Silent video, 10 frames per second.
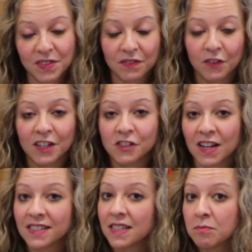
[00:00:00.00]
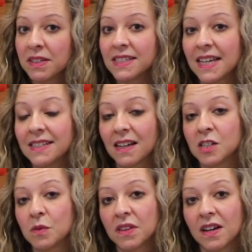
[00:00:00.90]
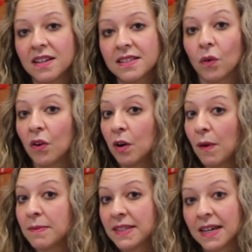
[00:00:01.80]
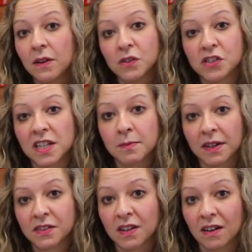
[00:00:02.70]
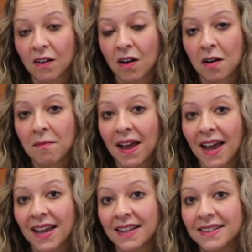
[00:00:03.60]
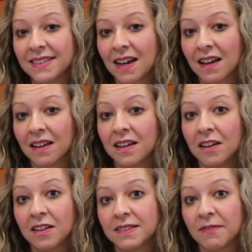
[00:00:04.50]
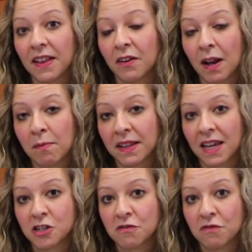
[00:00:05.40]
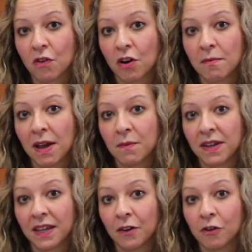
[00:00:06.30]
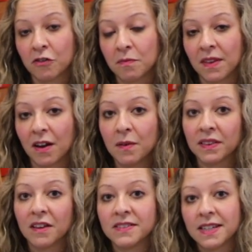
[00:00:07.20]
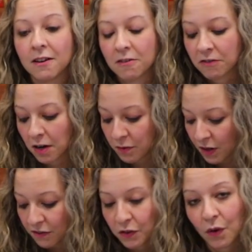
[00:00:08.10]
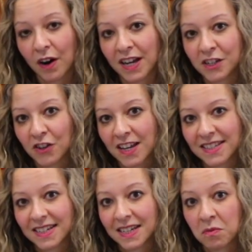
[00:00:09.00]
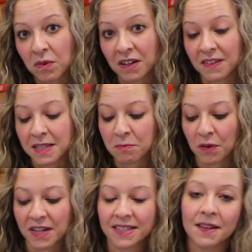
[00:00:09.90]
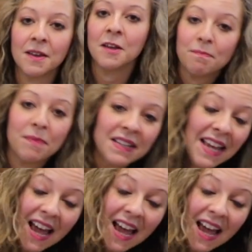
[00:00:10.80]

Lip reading: So if you're interested, please get in touch with us. Go on our website, oshayspringers.com, and fill out an application form, and we can go from there. We'd love to hear from you if you are interested in one of these boys. But